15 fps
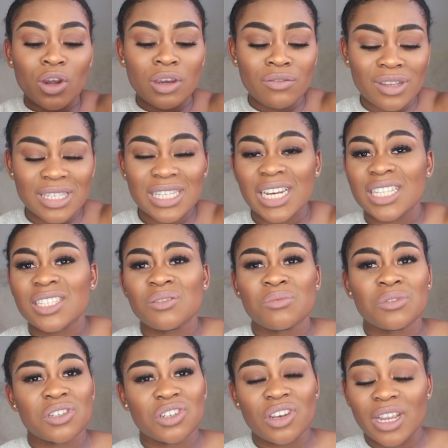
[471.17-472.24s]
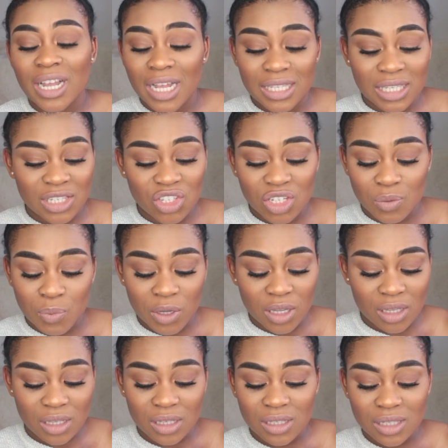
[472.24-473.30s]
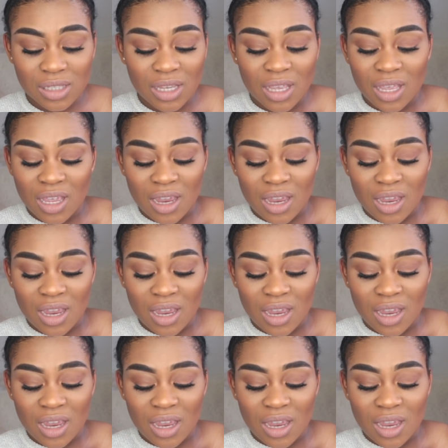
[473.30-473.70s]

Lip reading: only reason I didn't want to show you guys is just because